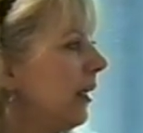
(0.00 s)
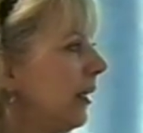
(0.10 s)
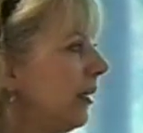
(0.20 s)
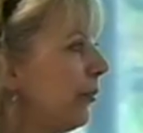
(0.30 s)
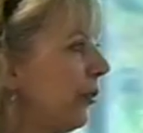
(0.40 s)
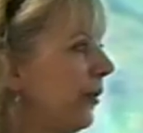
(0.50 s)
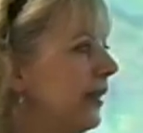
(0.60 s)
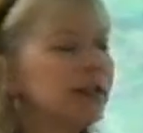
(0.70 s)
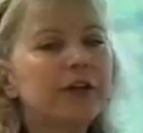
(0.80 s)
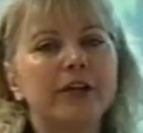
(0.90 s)
Number three
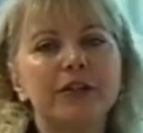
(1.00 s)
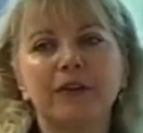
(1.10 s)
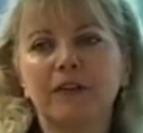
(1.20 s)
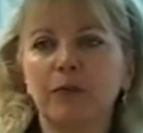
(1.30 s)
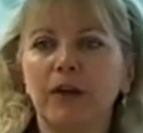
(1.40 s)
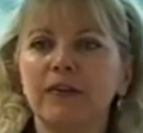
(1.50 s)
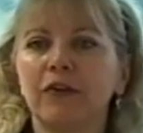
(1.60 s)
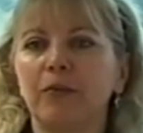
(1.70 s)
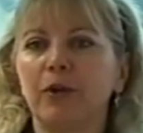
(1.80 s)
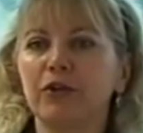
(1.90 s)
is learning to express
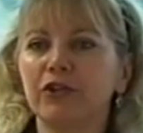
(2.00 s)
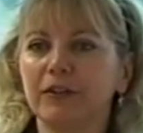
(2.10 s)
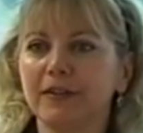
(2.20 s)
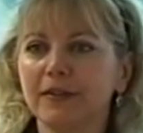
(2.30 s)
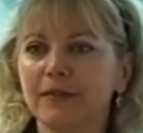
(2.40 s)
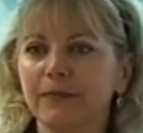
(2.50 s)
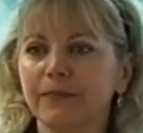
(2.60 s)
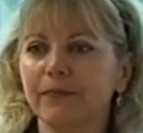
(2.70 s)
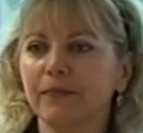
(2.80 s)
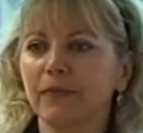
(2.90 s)
your emotions.
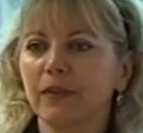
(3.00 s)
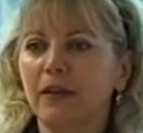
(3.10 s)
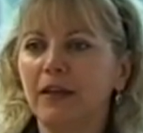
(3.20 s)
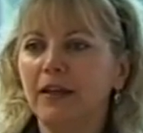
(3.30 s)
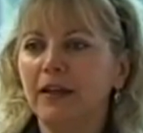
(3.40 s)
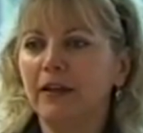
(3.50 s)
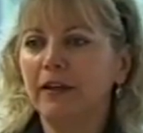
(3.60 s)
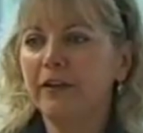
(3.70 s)
Now, a lot